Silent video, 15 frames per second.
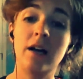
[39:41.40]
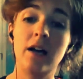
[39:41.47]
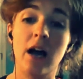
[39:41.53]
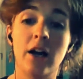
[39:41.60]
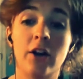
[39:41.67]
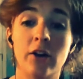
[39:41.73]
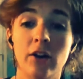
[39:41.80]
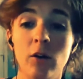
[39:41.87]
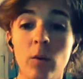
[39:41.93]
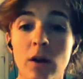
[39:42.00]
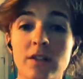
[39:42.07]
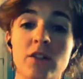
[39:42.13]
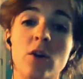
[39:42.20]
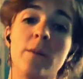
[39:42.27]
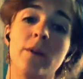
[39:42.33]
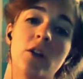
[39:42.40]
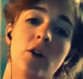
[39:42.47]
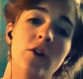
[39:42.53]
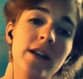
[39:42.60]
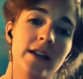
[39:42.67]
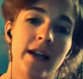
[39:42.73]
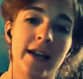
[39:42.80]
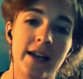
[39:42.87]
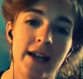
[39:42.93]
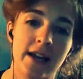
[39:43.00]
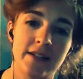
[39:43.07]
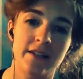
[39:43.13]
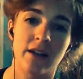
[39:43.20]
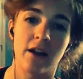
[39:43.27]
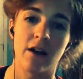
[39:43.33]
A Girl Walks Home Alone at Night,
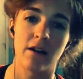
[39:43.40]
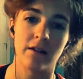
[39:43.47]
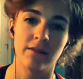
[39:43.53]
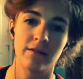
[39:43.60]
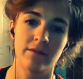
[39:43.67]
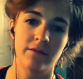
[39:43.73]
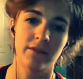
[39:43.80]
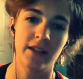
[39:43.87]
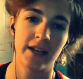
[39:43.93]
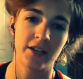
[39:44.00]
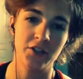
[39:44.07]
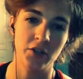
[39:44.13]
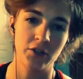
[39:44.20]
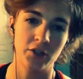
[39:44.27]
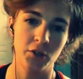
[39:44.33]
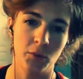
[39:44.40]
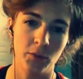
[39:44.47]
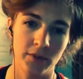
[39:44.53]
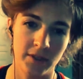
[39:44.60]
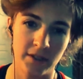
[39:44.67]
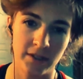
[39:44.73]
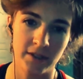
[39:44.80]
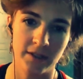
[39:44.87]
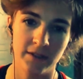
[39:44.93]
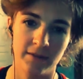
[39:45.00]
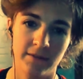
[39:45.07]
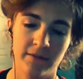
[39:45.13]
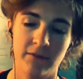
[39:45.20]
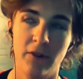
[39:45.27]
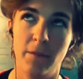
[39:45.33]
I saw that I showed you, was
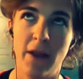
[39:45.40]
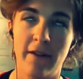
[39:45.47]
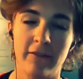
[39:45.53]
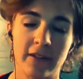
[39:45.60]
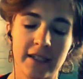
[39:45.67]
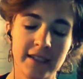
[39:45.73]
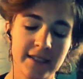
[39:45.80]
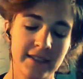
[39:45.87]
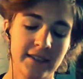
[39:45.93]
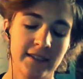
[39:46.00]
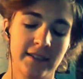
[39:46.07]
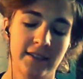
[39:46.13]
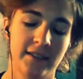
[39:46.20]
from Netflix.